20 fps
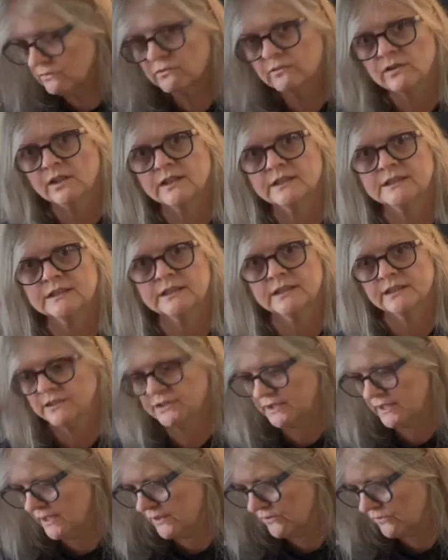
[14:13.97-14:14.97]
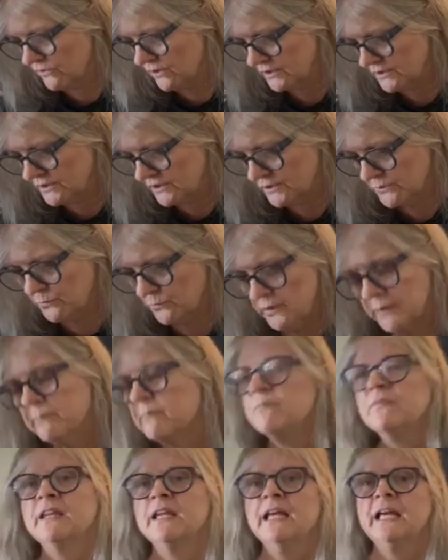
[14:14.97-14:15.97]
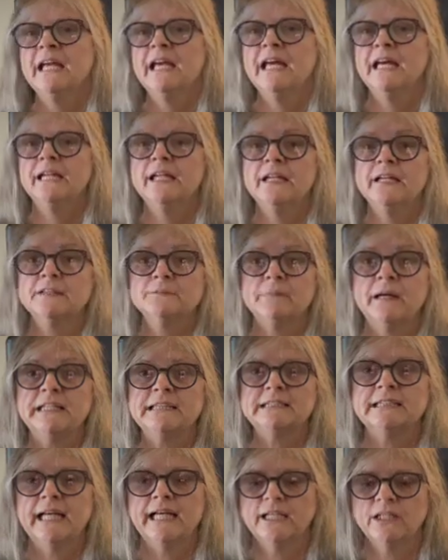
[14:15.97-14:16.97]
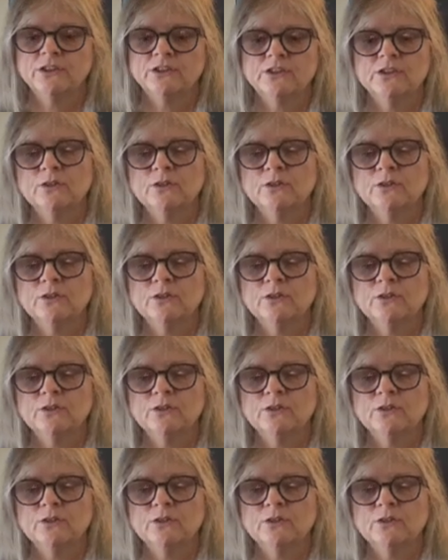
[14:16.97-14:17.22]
counter cross stitch whip, and it is my second to the